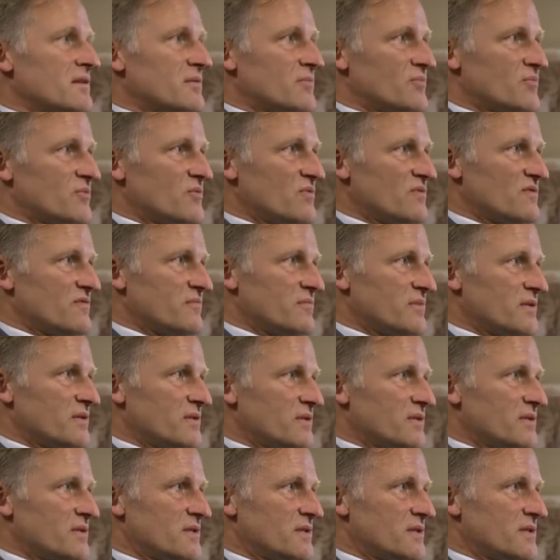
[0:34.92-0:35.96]

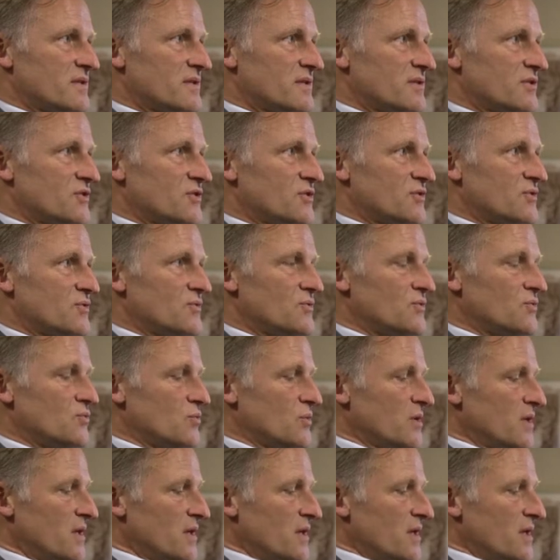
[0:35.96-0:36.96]
improvement to